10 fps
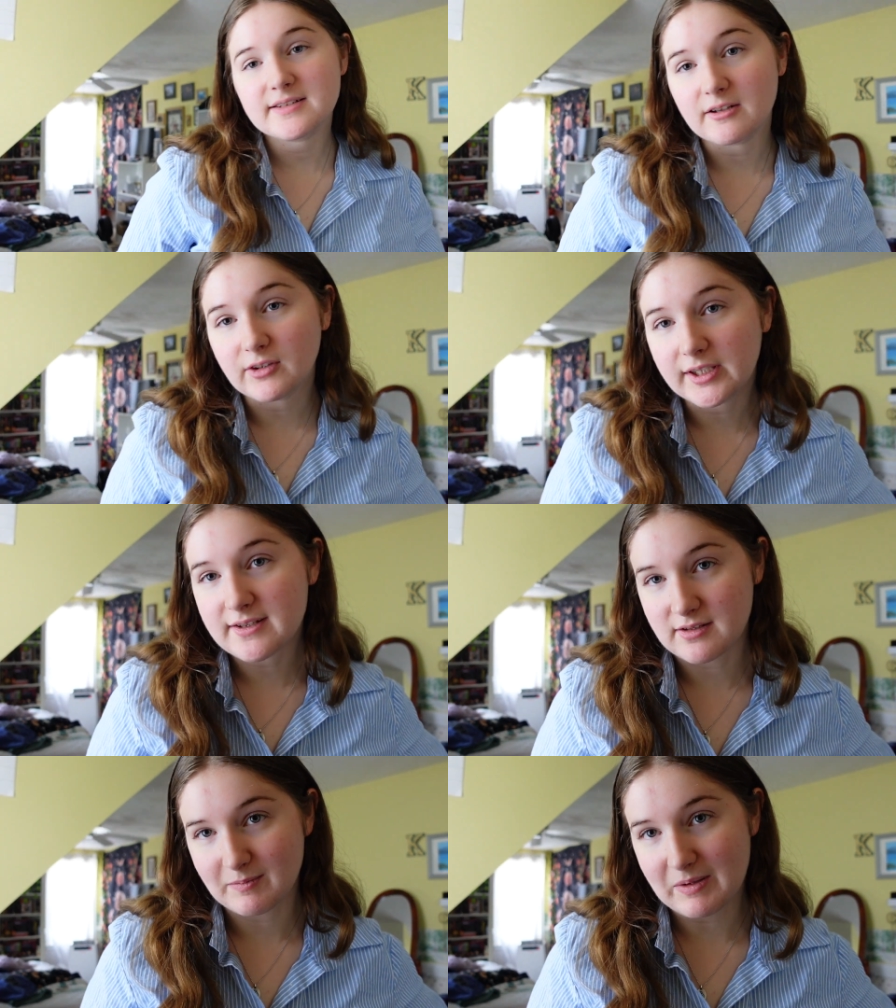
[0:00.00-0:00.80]
stuff on it,
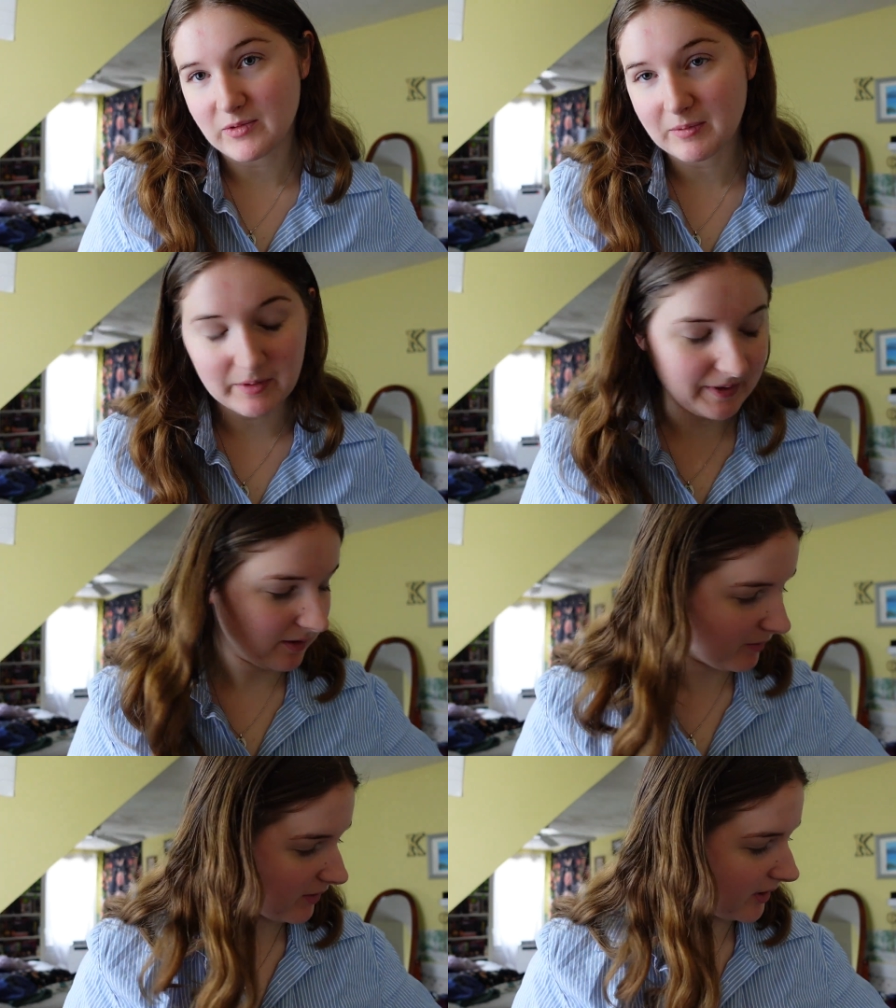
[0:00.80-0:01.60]
so sometimes when I put
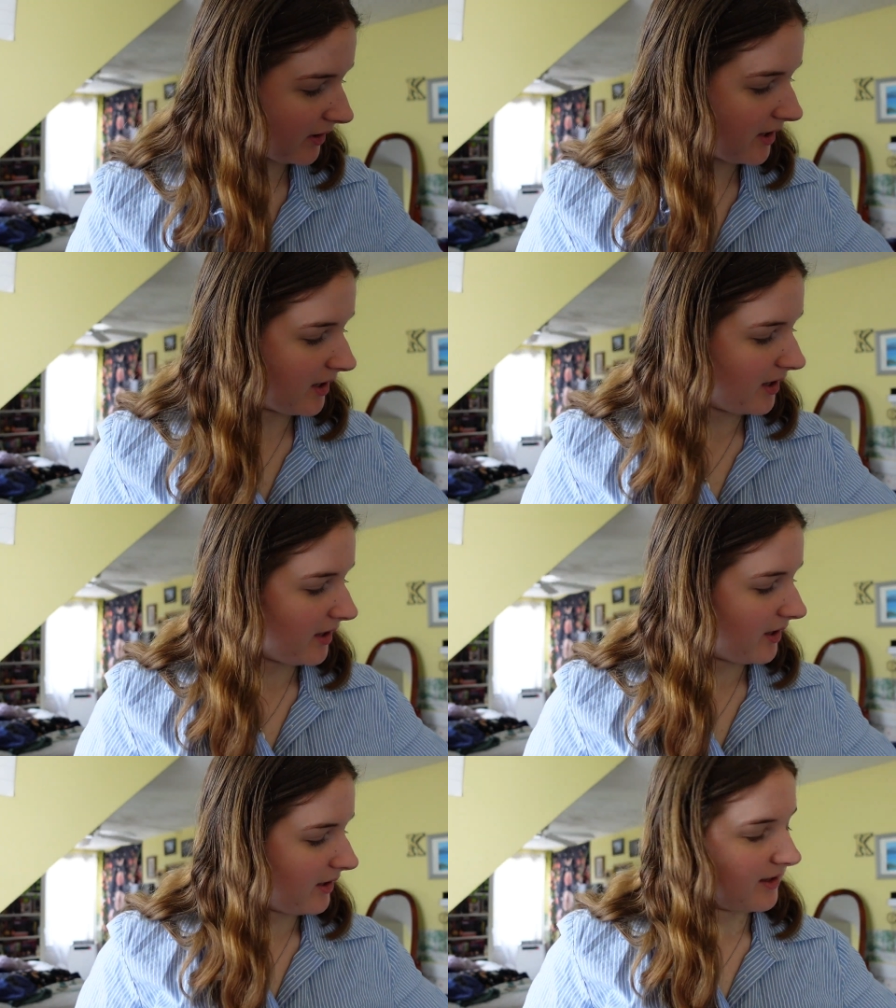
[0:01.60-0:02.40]
makeup on it,
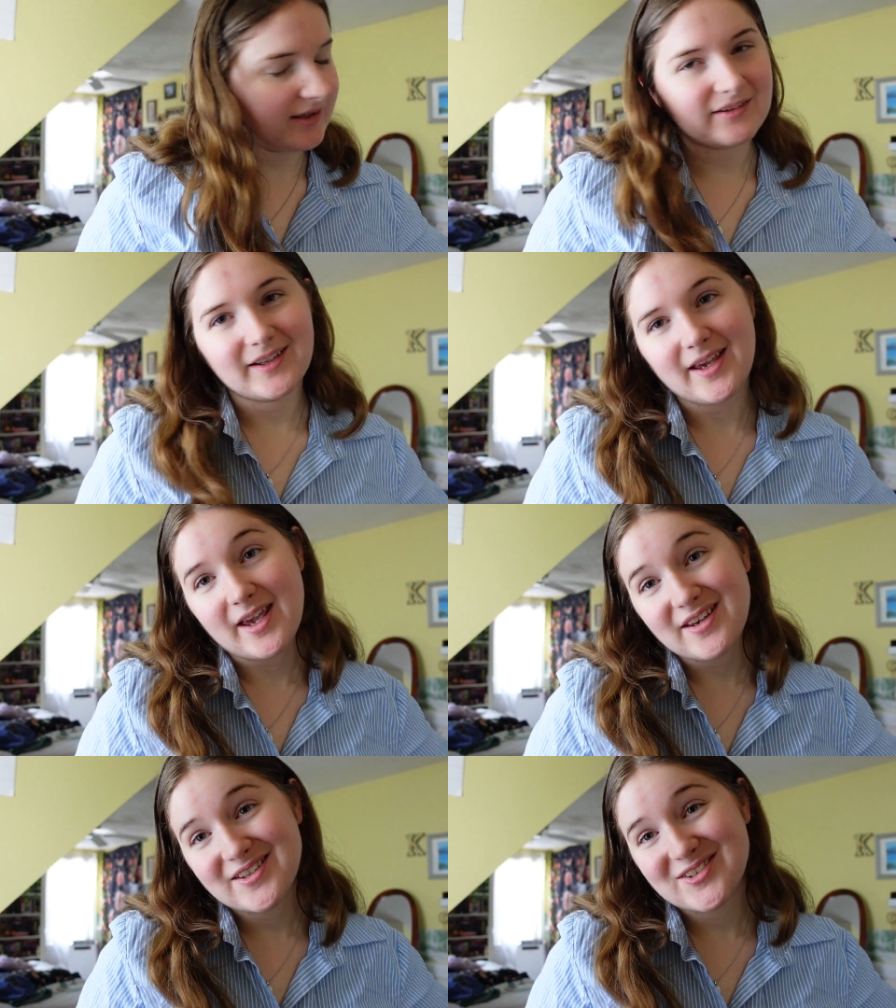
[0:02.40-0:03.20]
it like
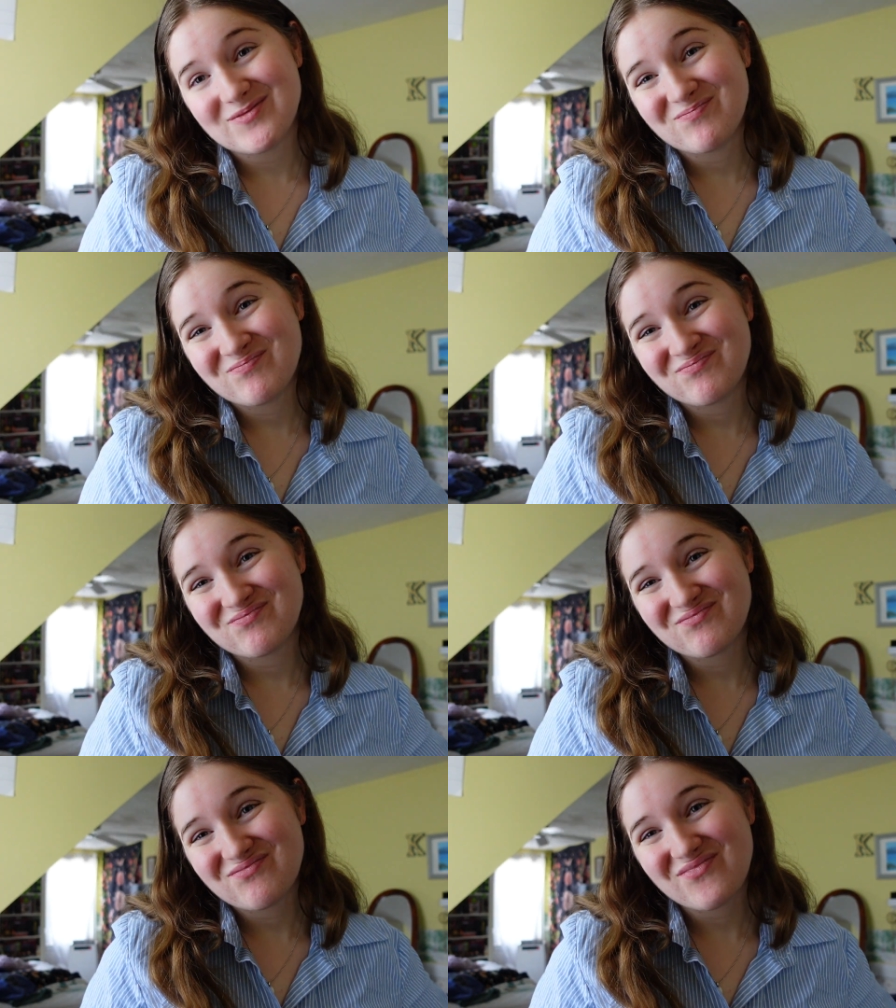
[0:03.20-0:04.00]
cakes.
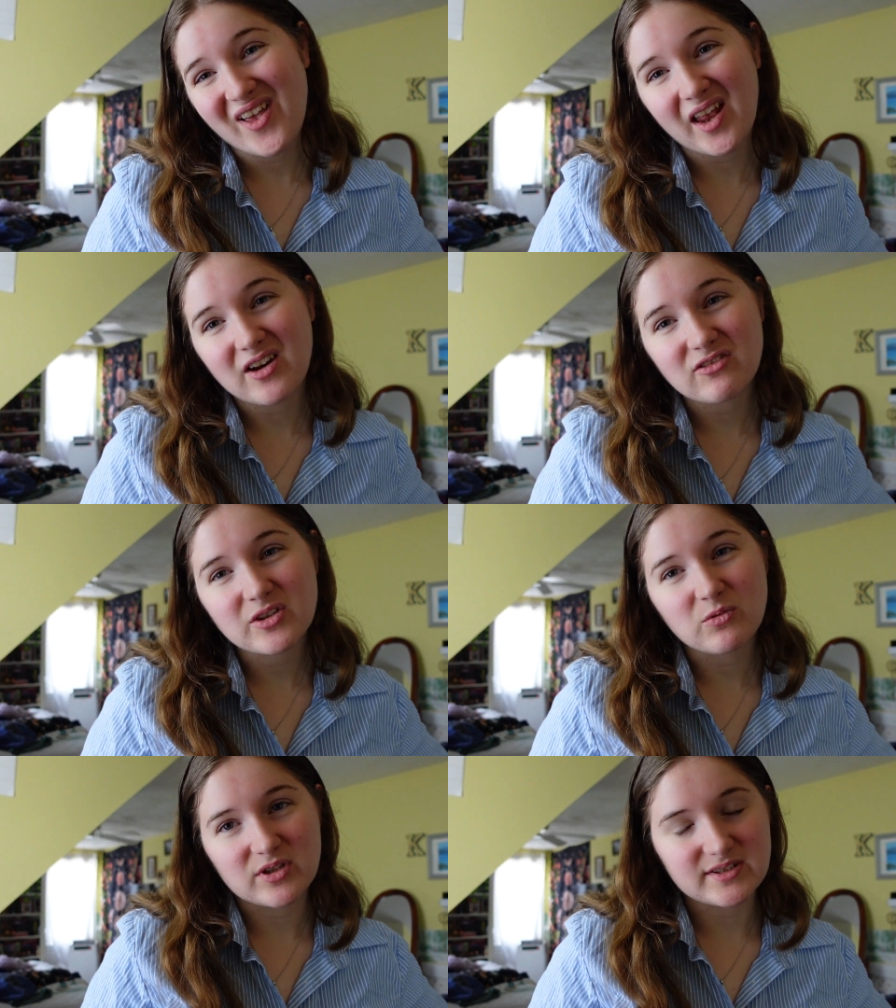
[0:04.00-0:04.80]
I don't
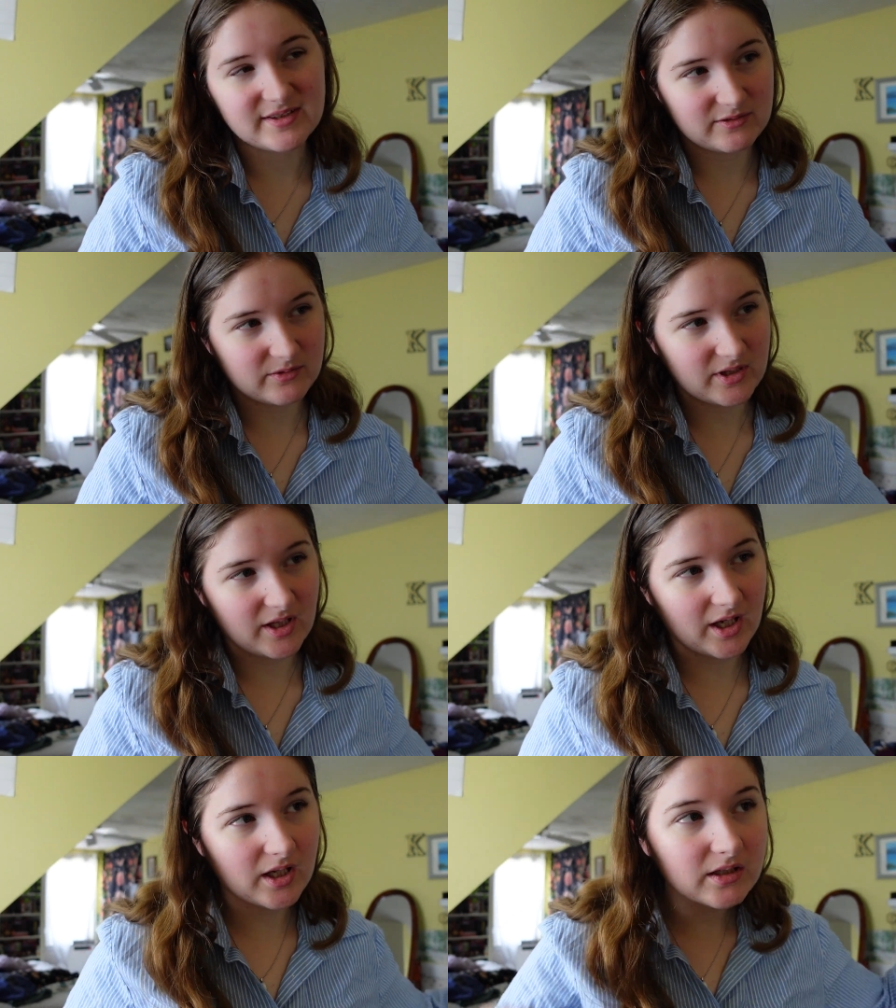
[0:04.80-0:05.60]
really want to deal with
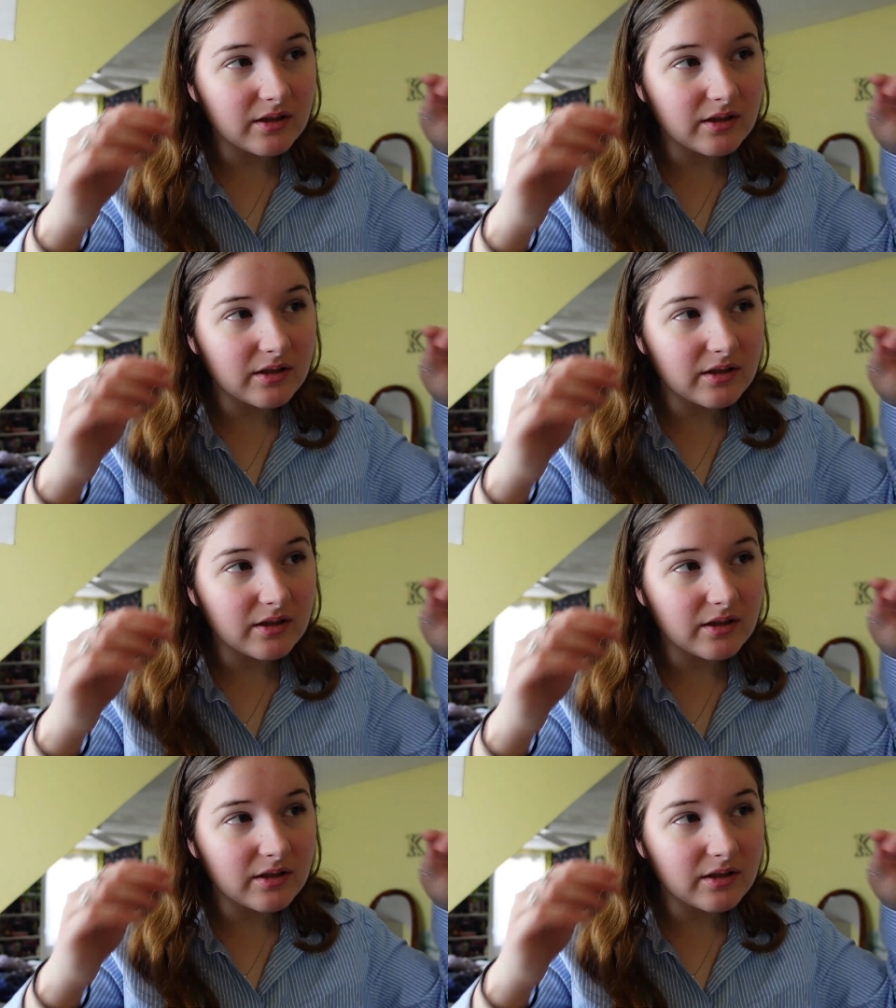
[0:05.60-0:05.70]
that